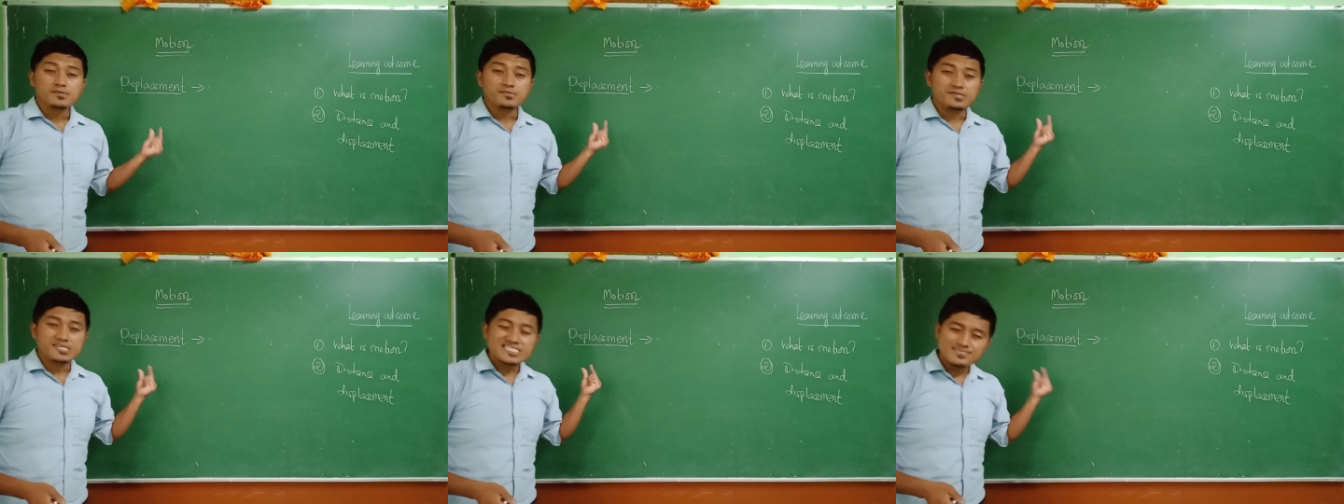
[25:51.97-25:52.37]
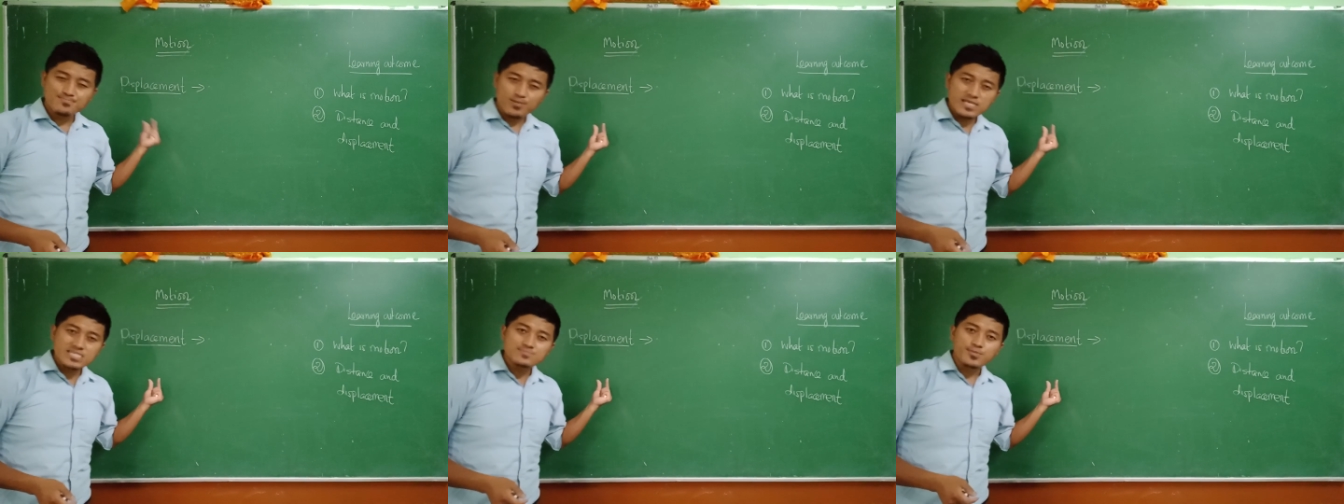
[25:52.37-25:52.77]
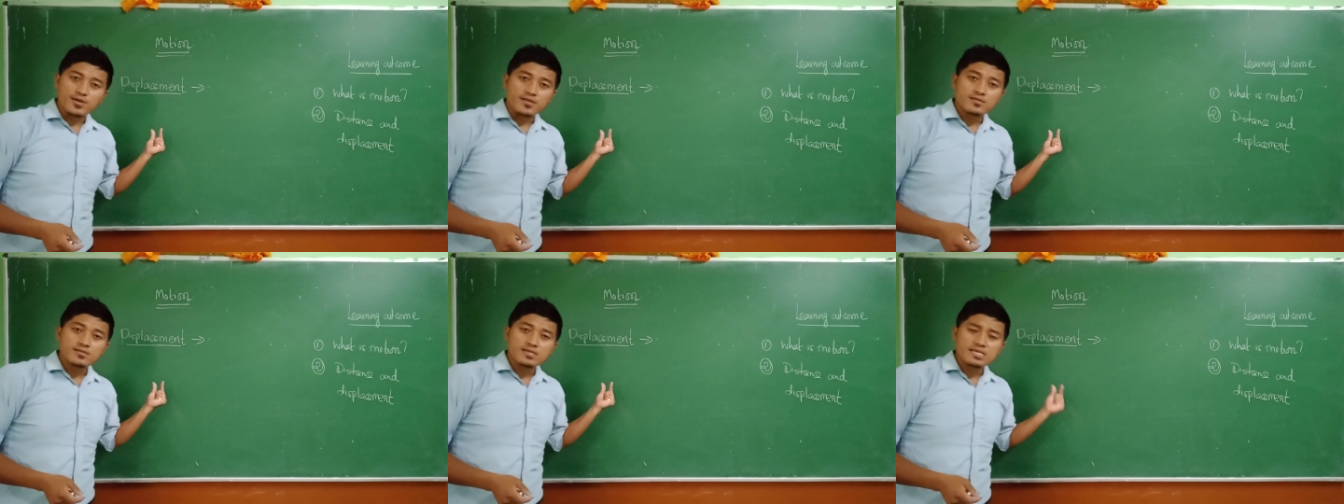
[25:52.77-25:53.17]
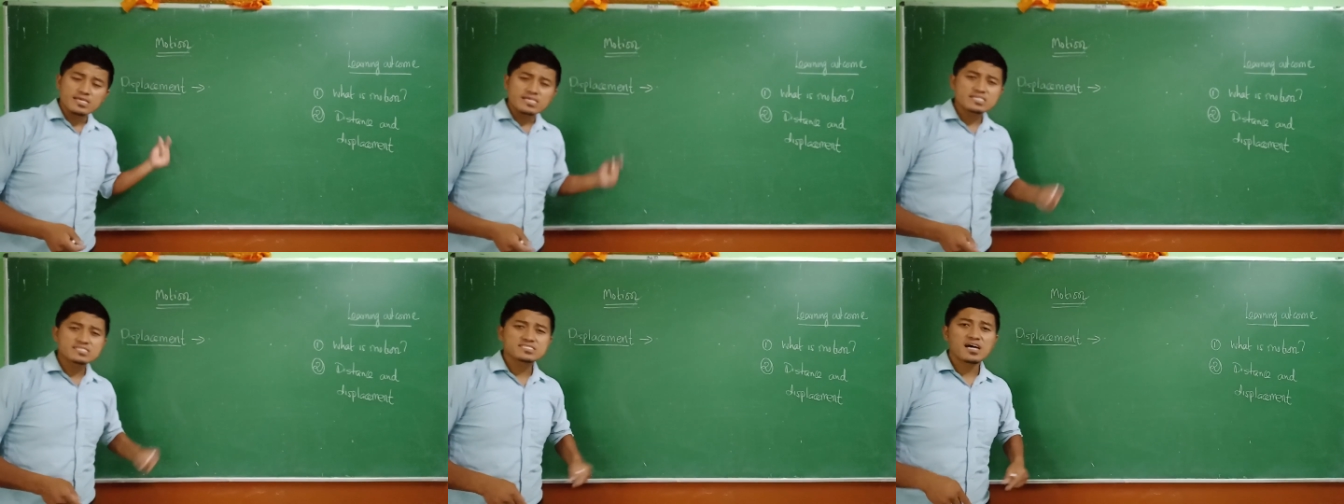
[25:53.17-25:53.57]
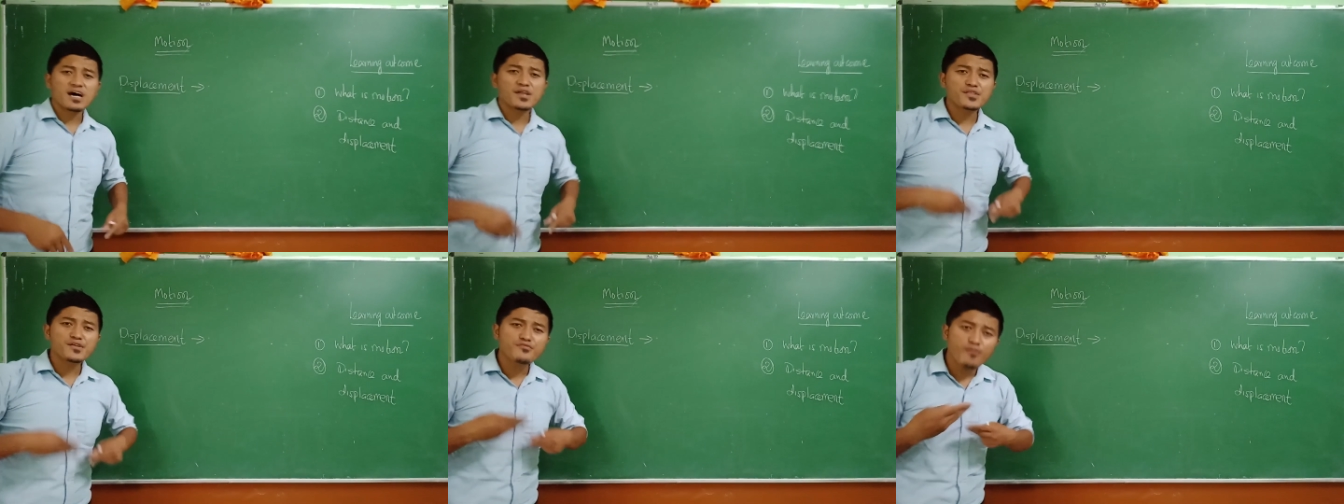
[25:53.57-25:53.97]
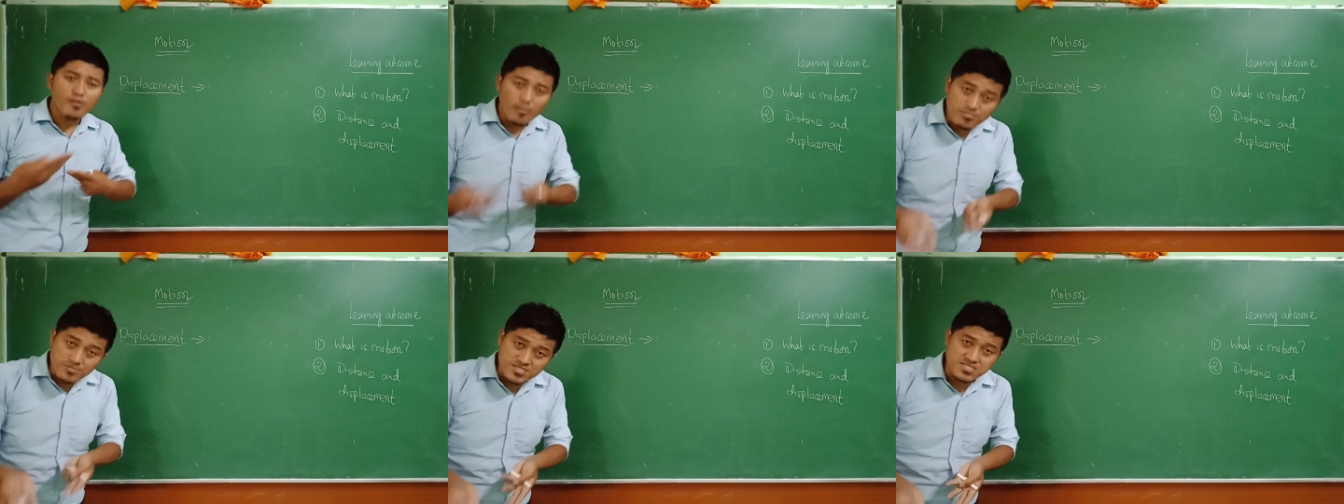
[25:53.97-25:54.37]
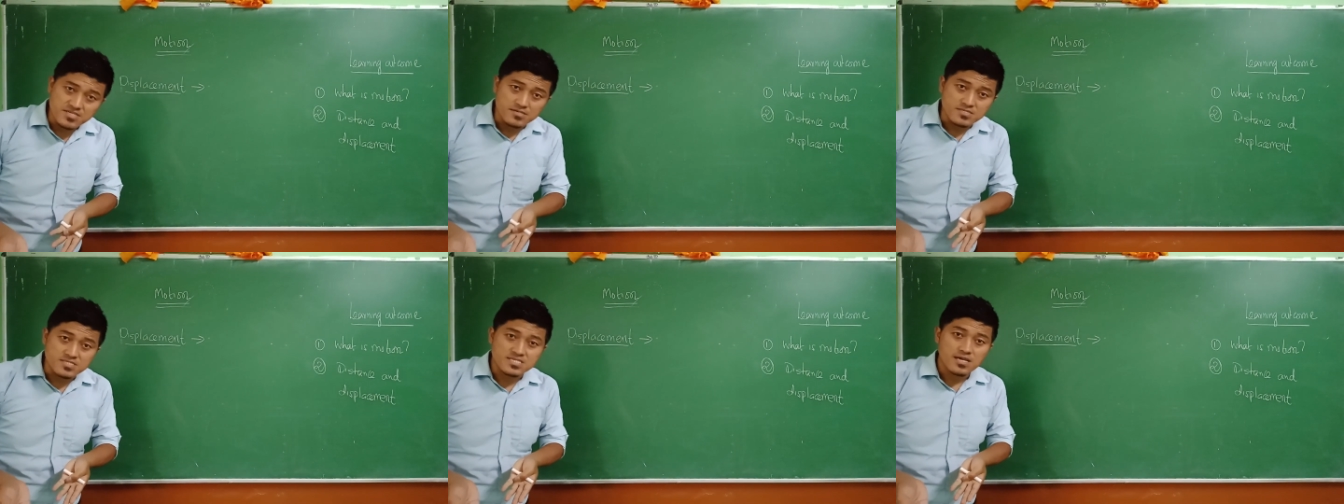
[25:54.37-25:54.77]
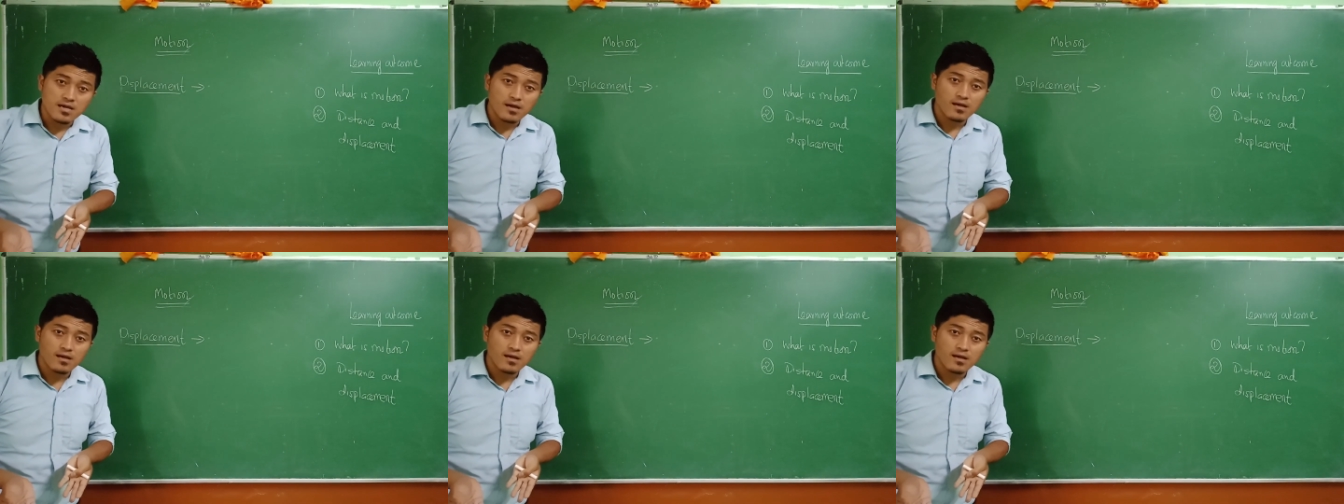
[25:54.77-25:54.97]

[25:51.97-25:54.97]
Displacement is another form of distance.